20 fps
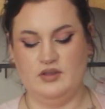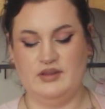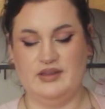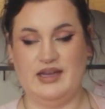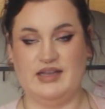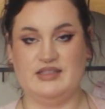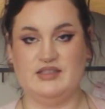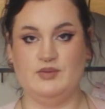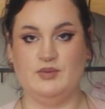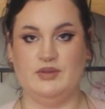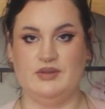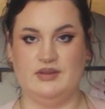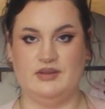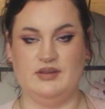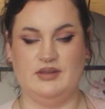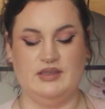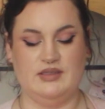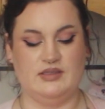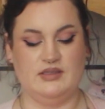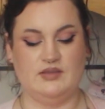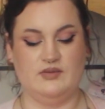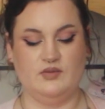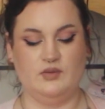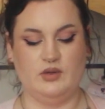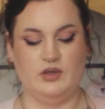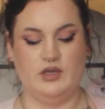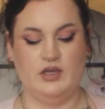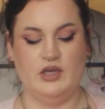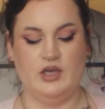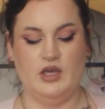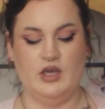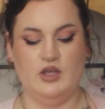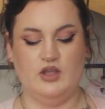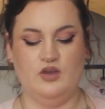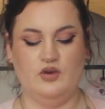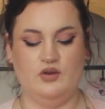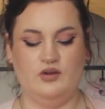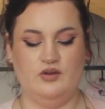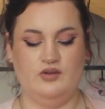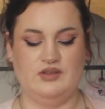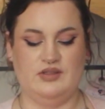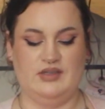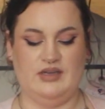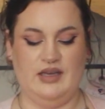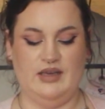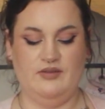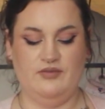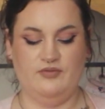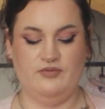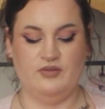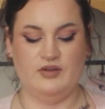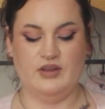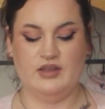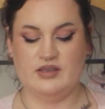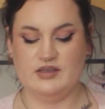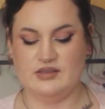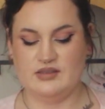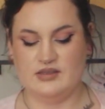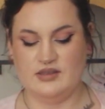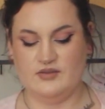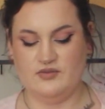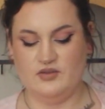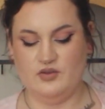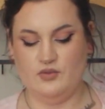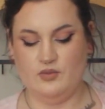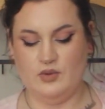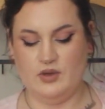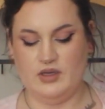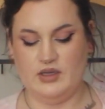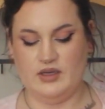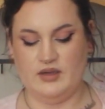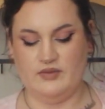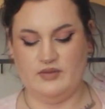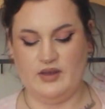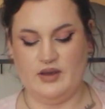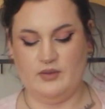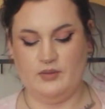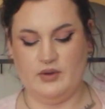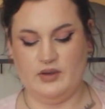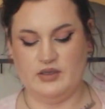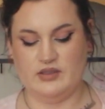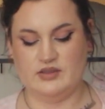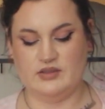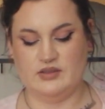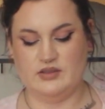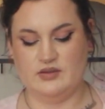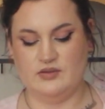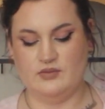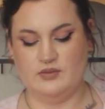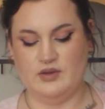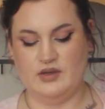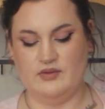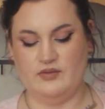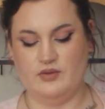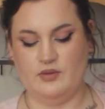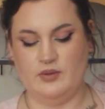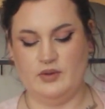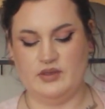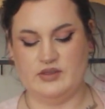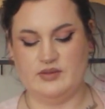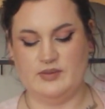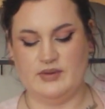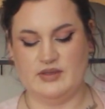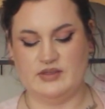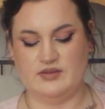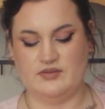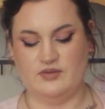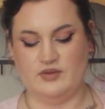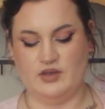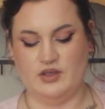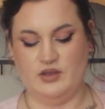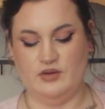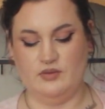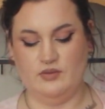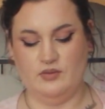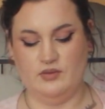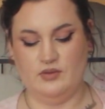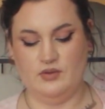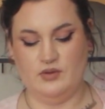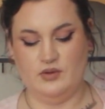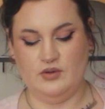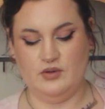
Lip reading: That's what this is for. You can use a knife for this if you want, if that works, whatever works best for you.